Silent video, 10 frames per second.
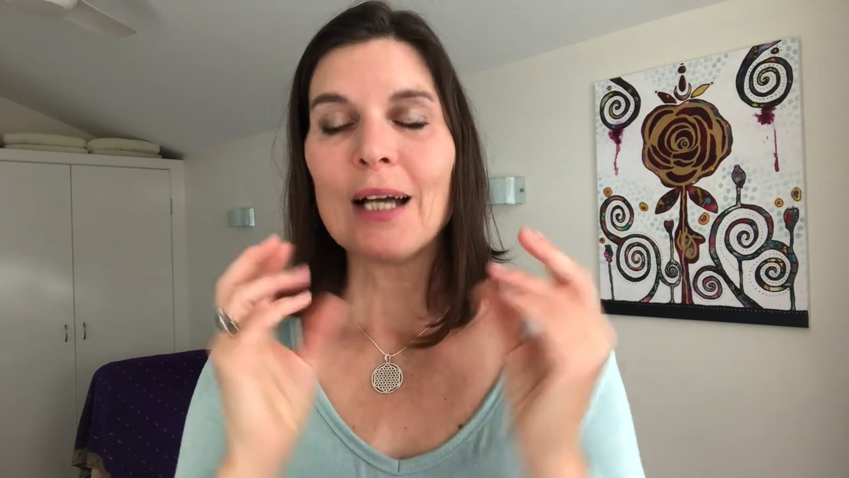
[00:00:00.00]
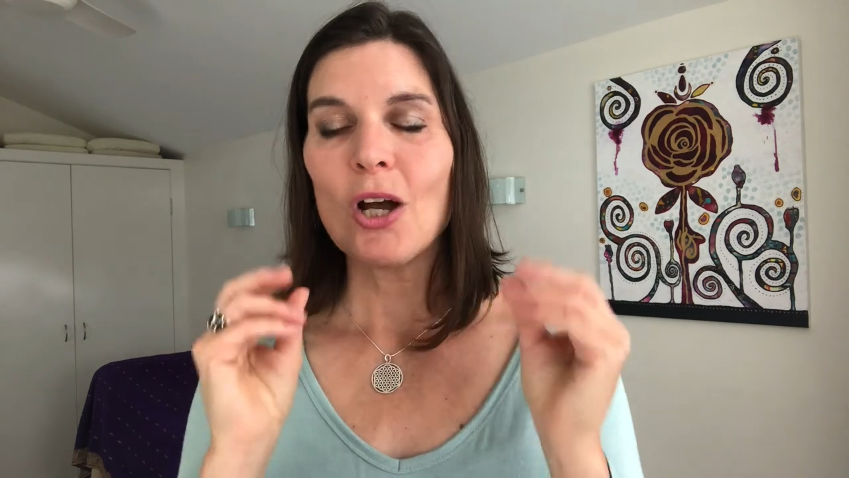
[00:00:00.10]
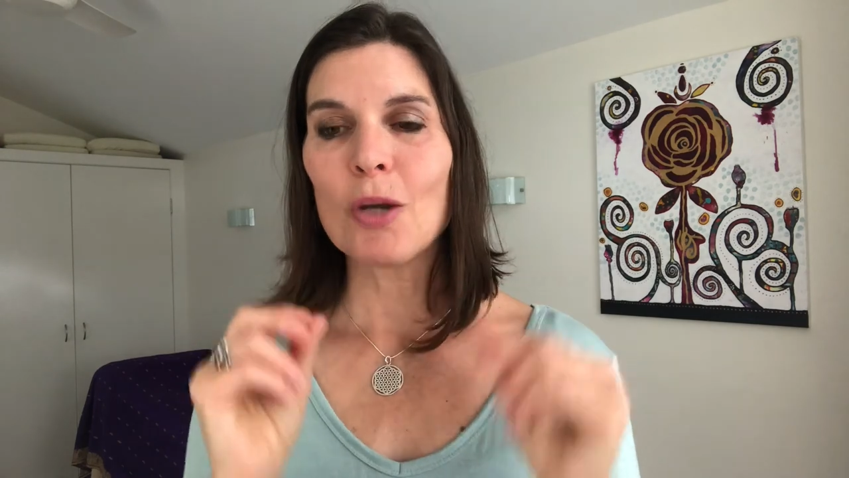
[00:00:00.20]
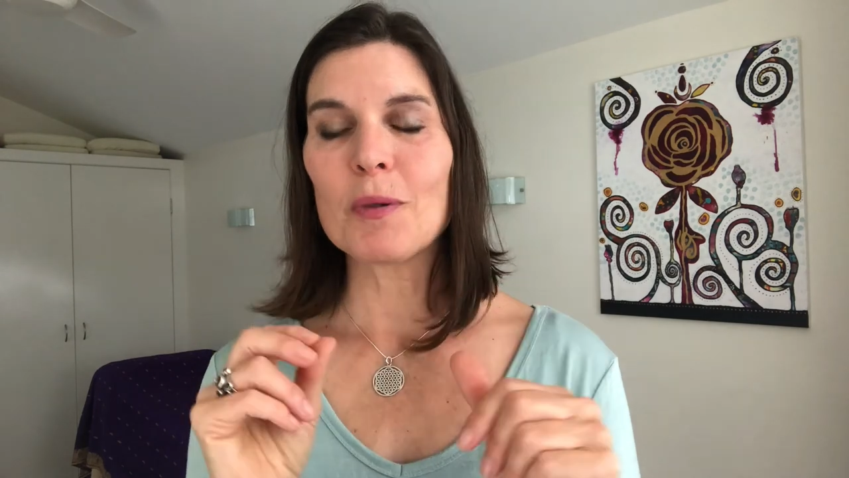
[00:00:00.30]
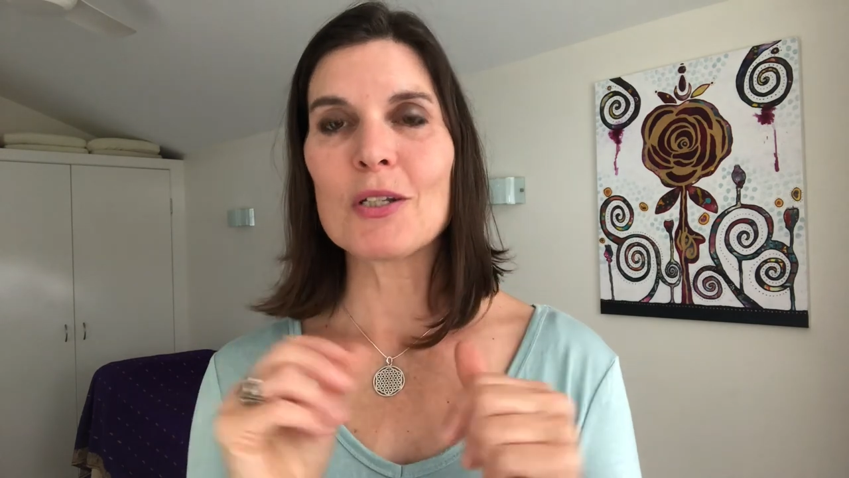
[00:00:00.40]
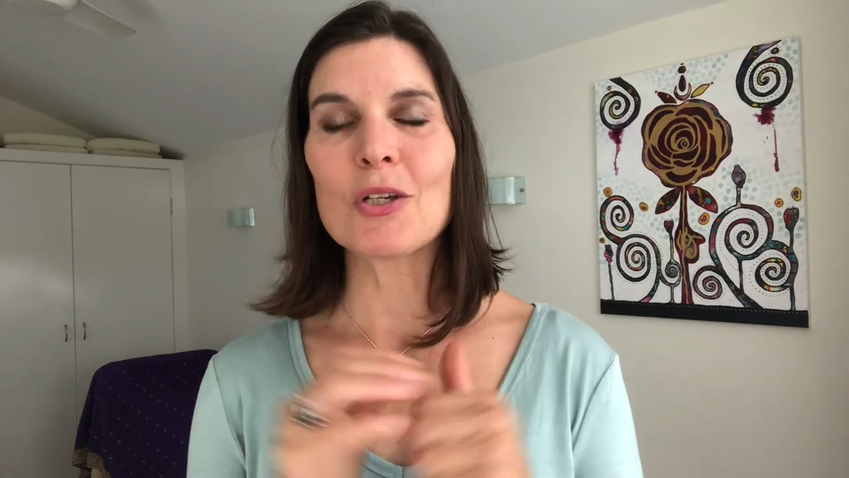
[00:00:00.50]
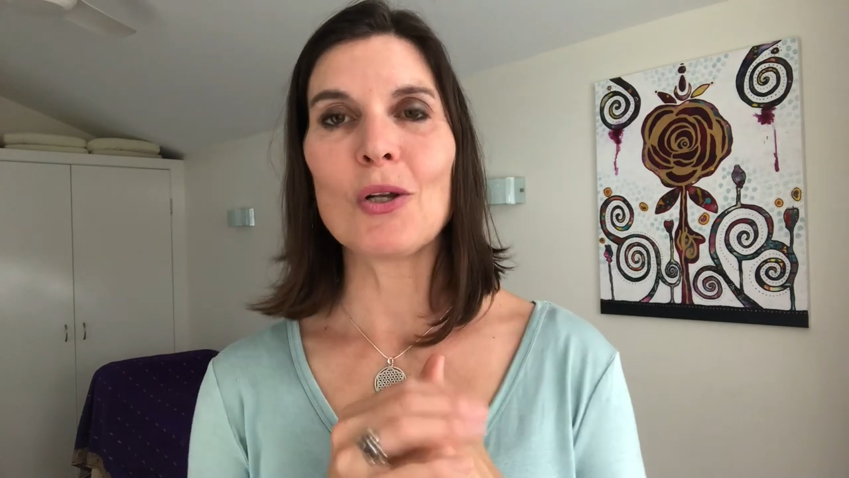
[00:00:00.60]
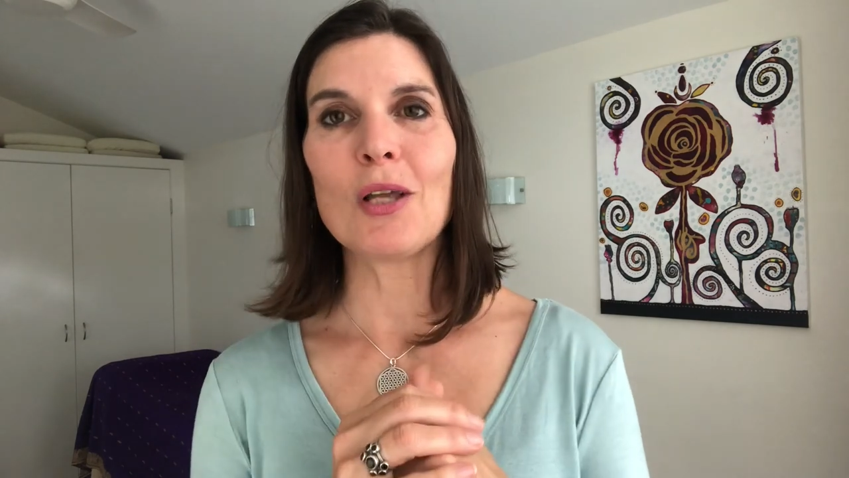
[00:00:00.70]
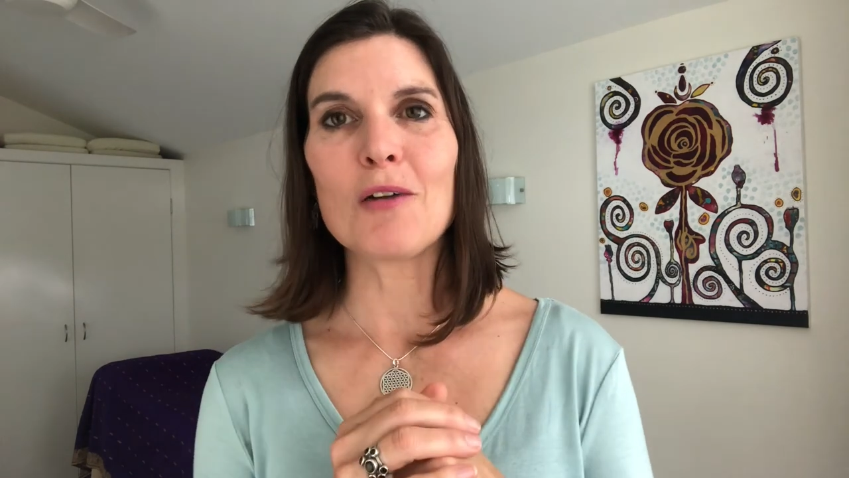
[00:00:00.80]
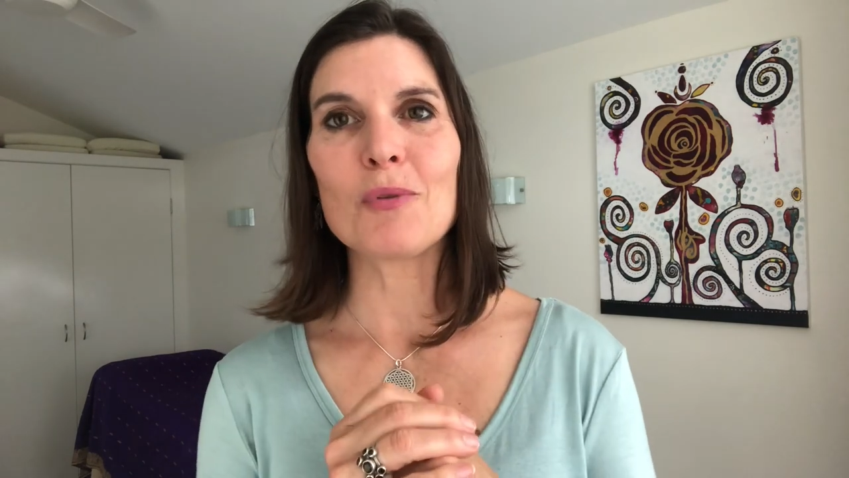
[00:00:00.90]
hoping to go
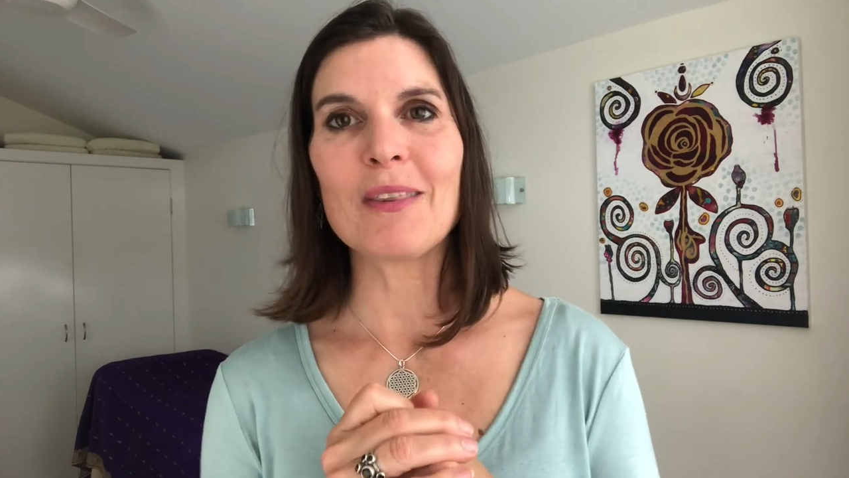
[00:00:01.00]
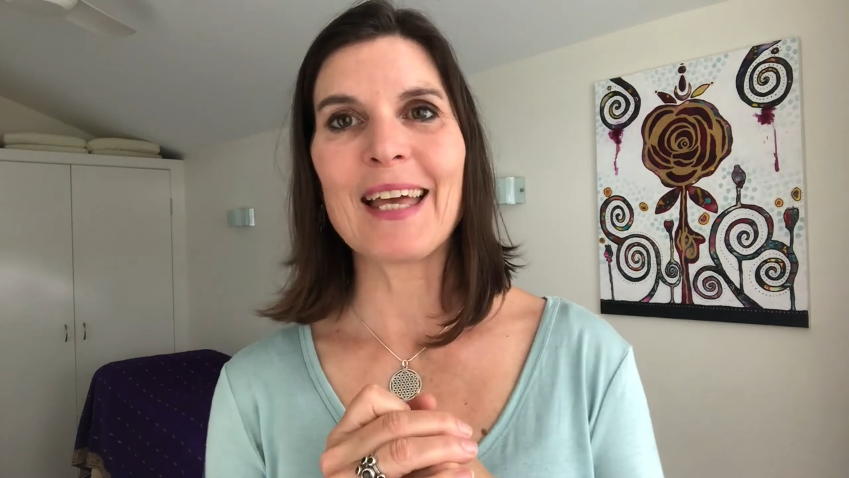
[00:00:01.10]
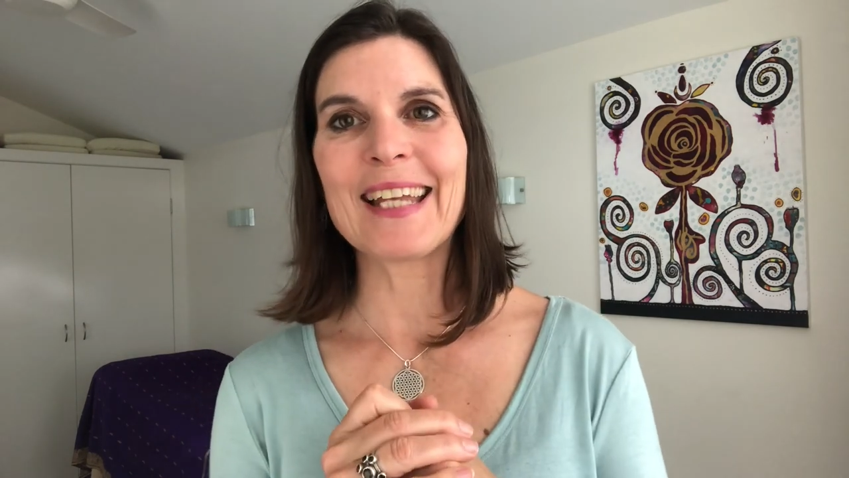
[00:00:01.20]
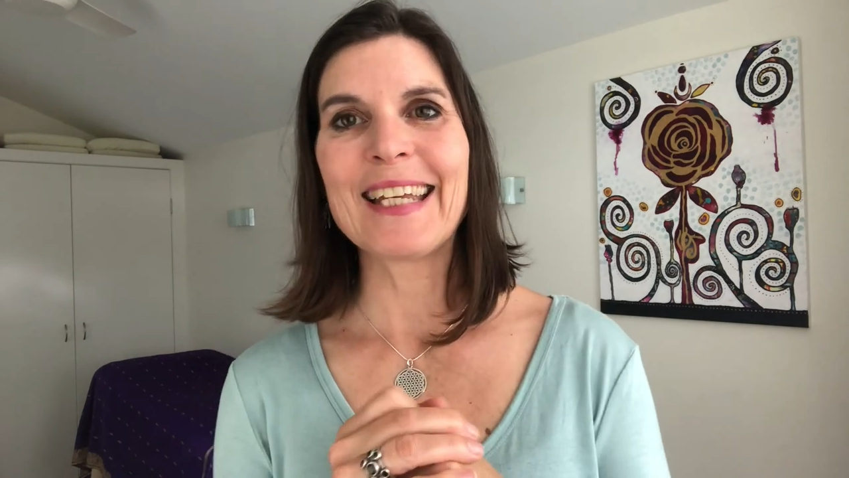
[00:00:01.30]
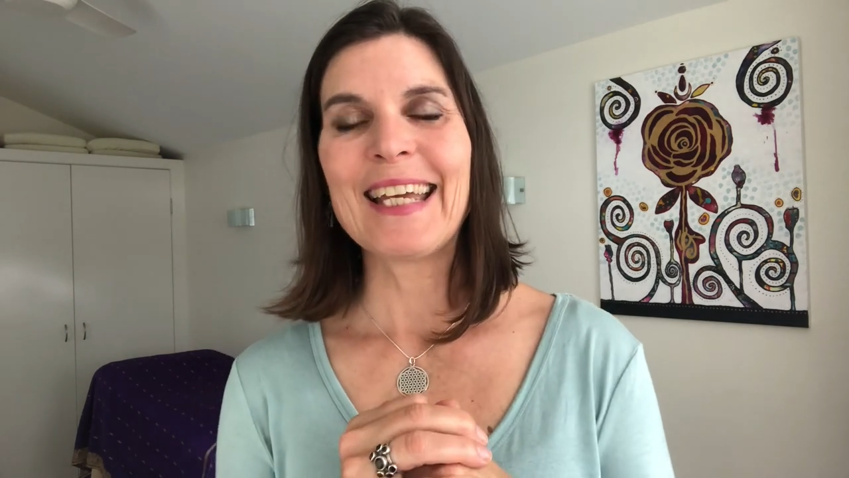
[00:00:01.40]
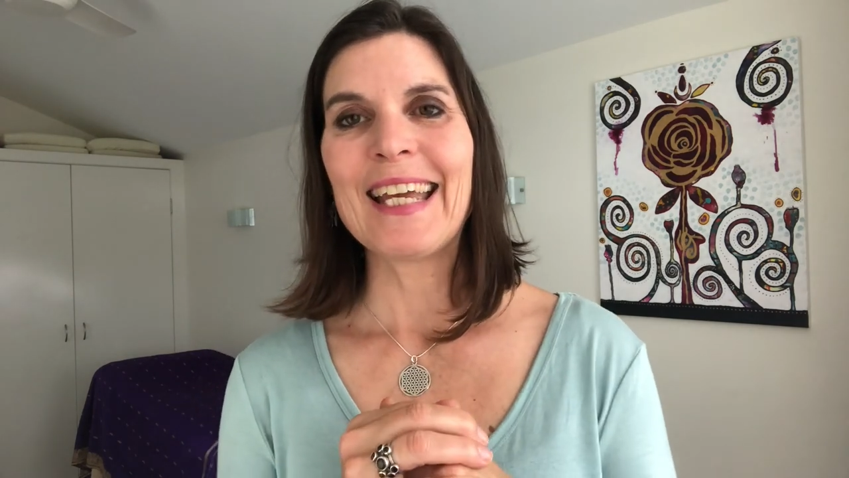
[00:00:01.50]
live with that